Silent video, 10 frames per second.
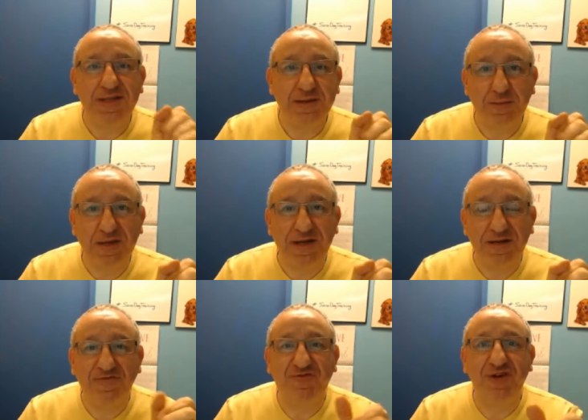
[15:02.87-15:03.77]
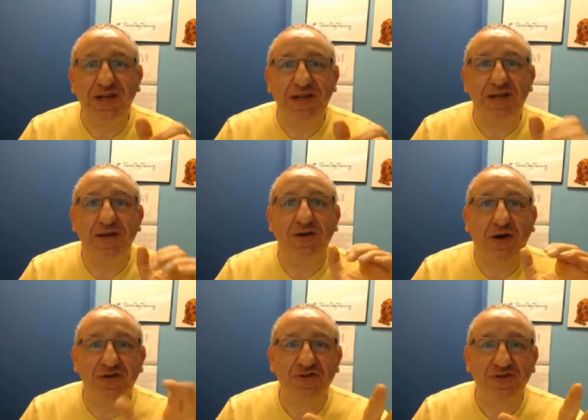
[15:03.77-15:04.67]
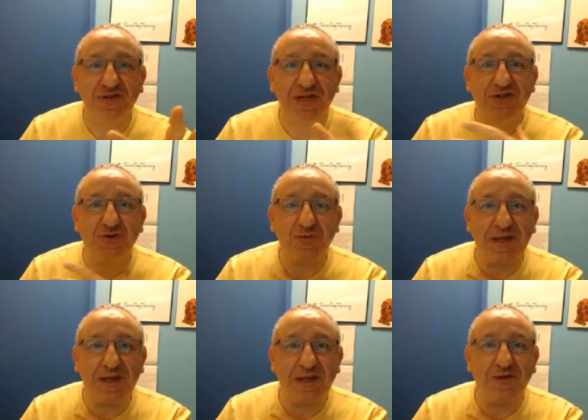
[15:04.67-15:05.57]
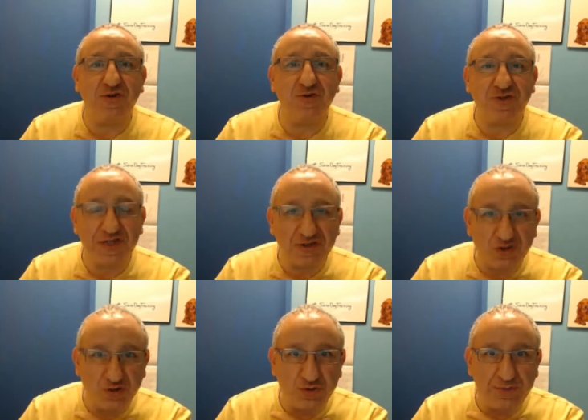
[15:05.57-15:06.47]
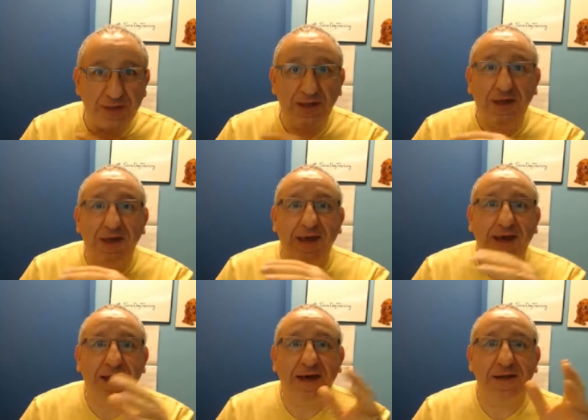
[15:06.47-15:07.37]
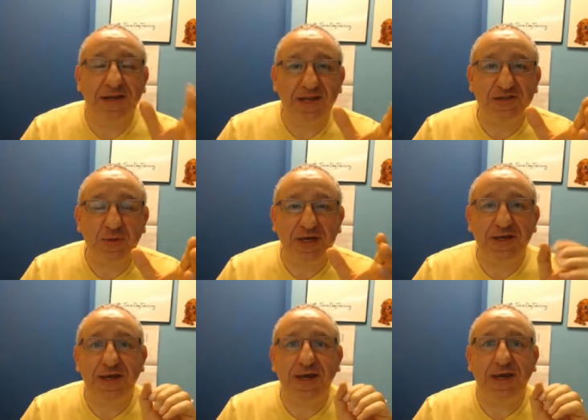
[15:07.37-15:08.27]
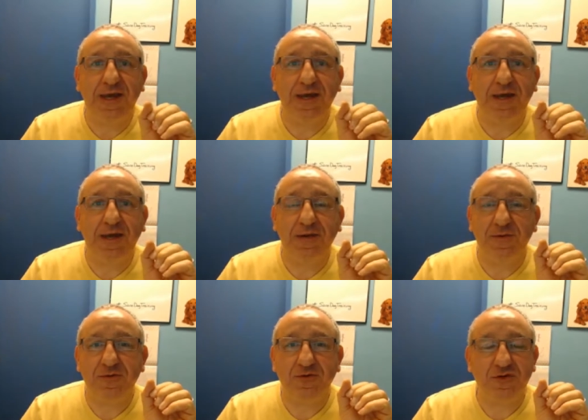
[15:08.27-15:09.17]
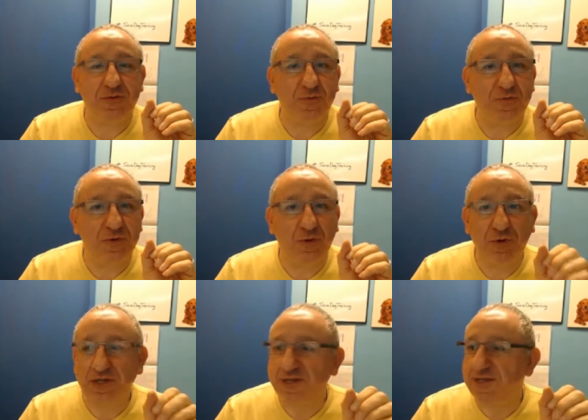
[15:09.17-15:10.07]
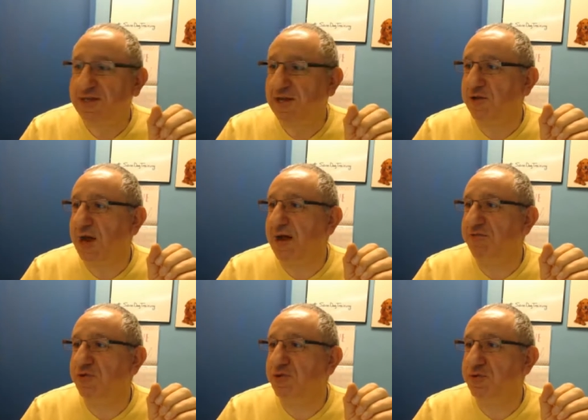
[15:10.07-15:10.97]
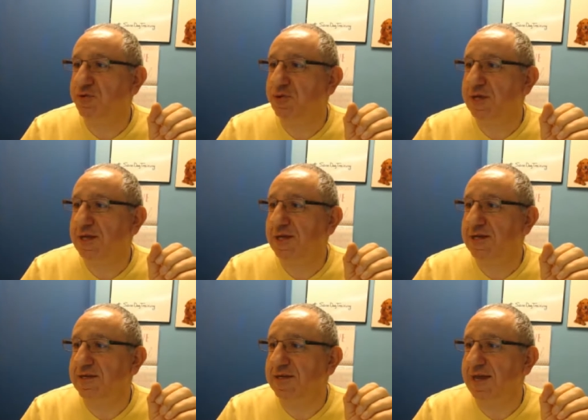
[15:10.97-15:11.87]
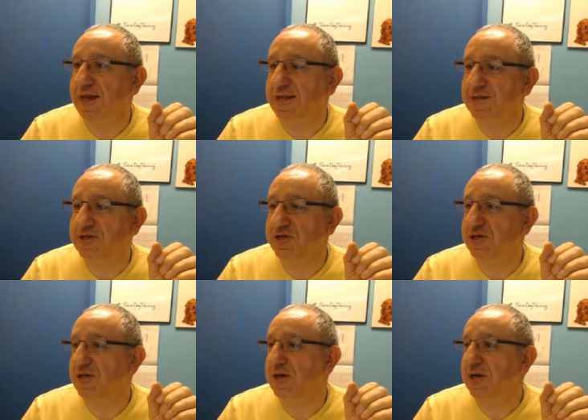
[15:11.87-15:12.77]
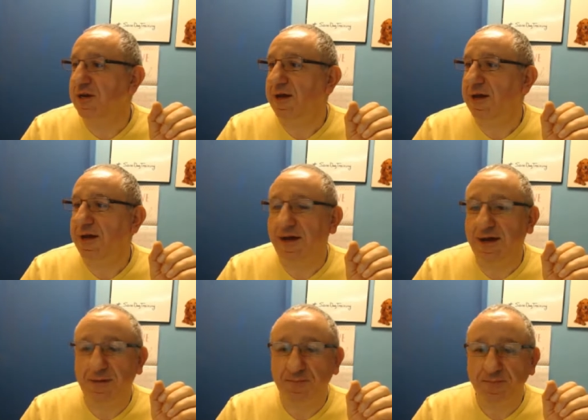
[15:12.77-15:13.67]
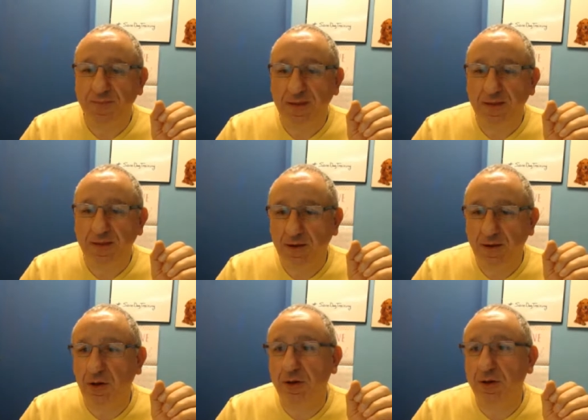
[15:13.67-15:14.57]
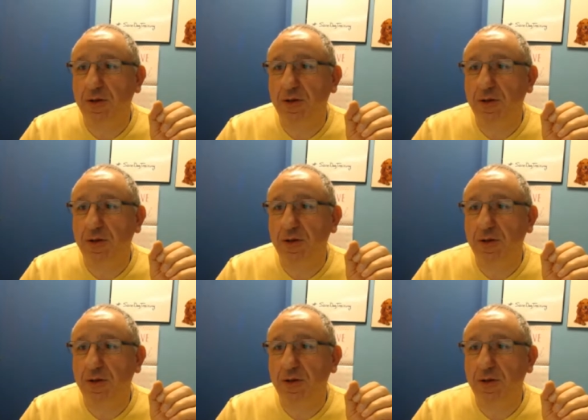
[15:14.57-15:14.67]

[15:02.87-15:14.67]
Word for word: minute free consultation with me using Zoom uh, next week. Uh, the only thing that you have to do is enter, I'll, uh,